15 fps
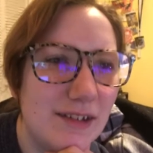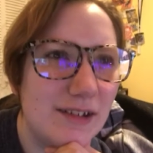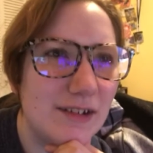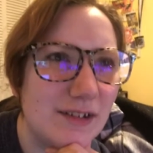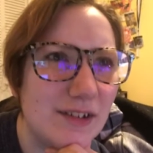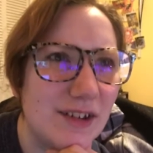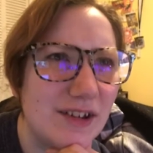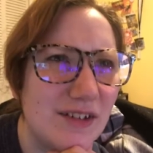
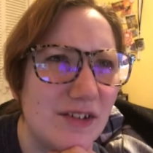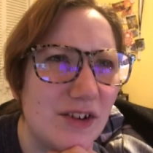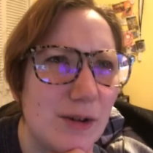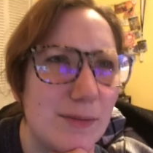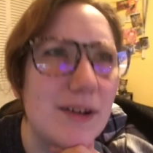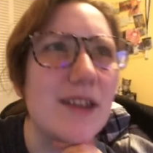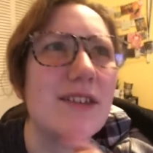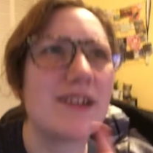The Sound of the
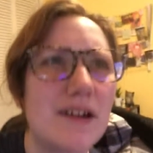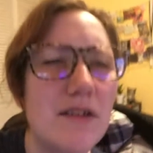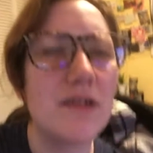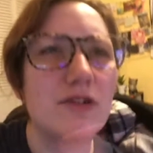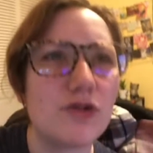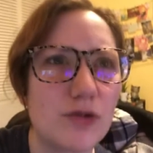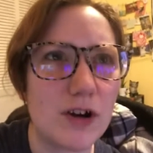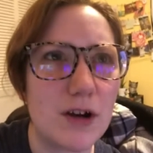Drums? Yeah, Sound of the
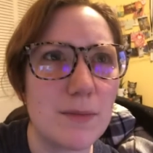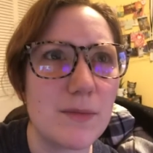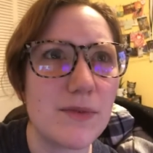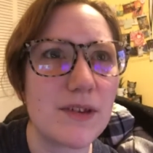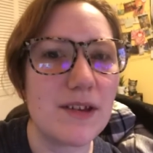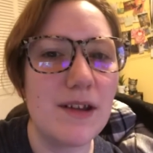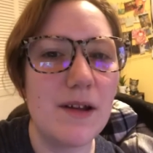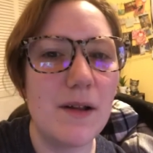Drums.
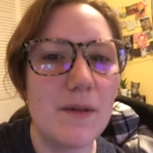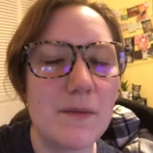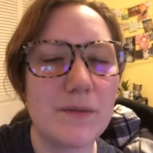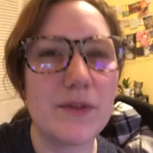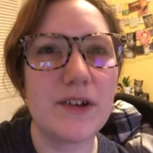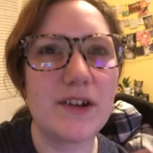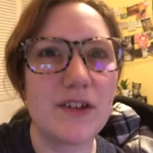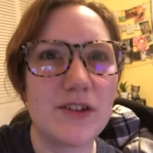
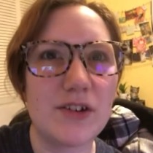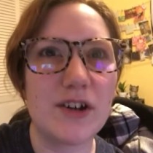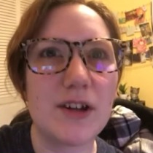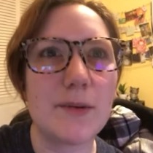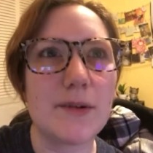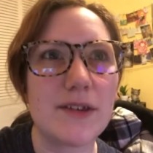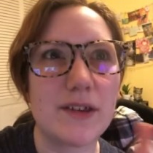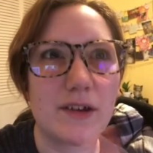And then yesterday
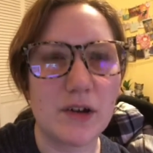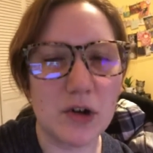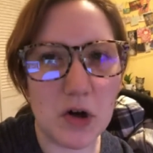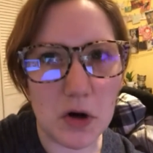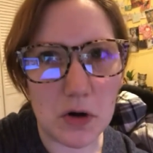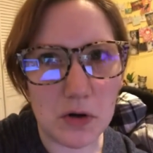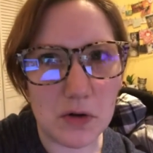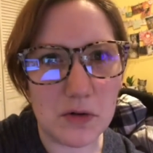was The
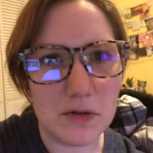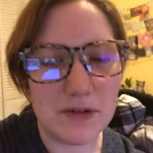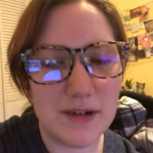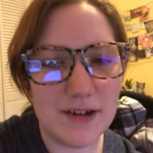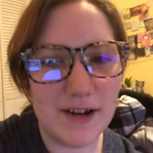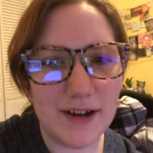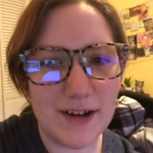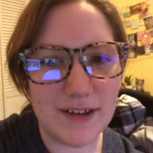Girl.
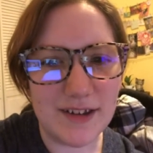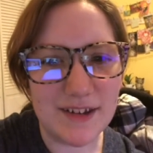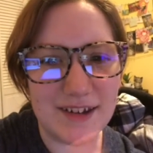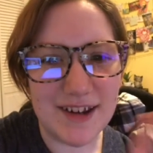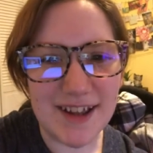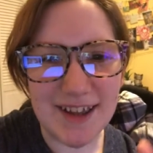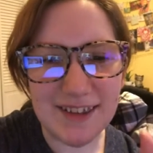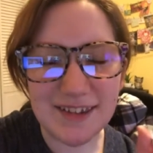And then
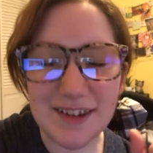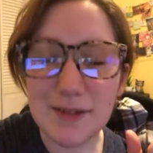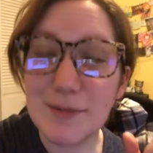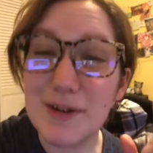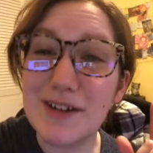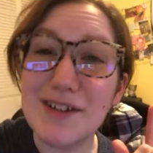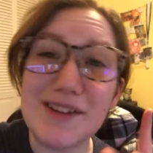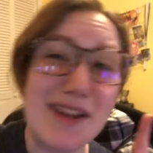today is going to be
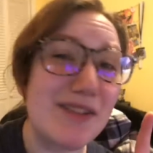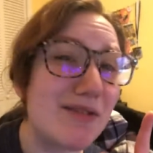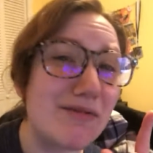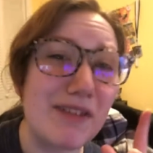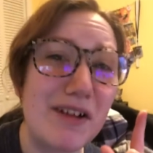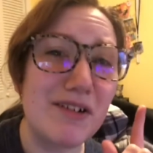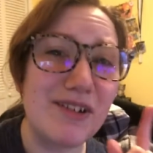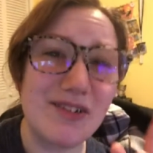Detective
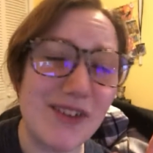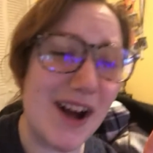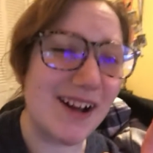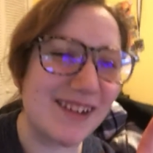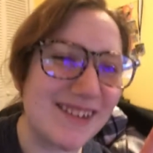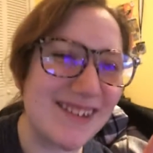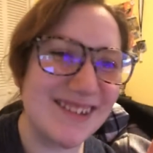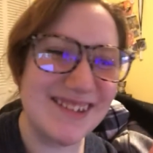Clarence
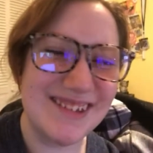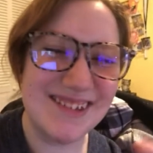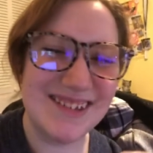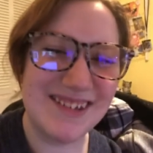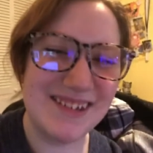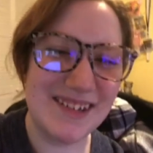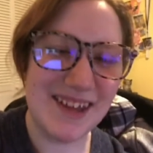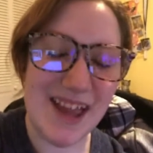Fox.
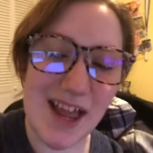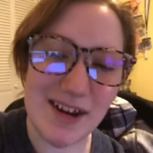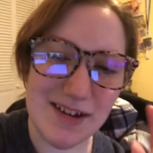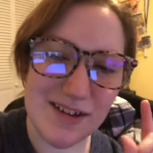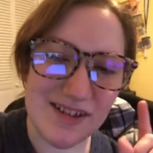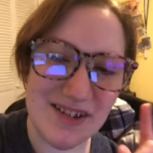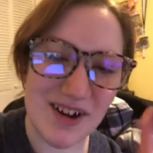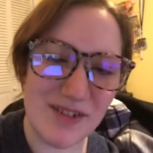And
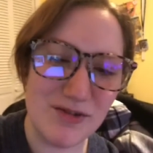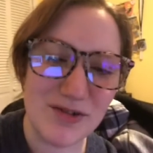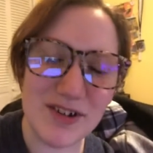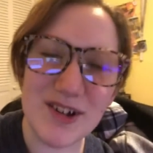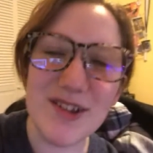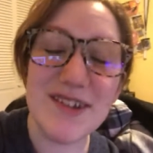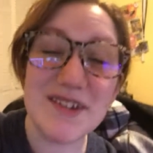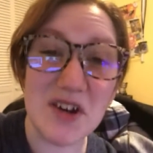it's off to a
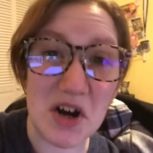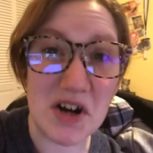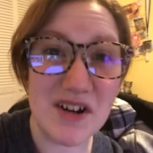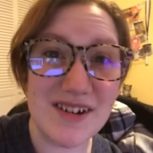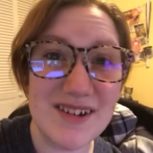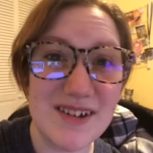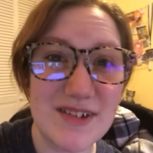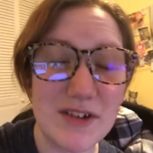good start,
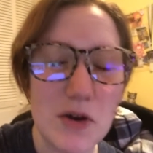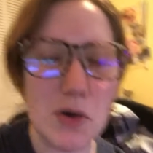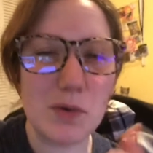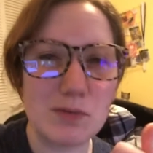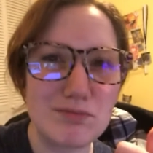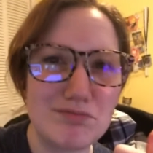so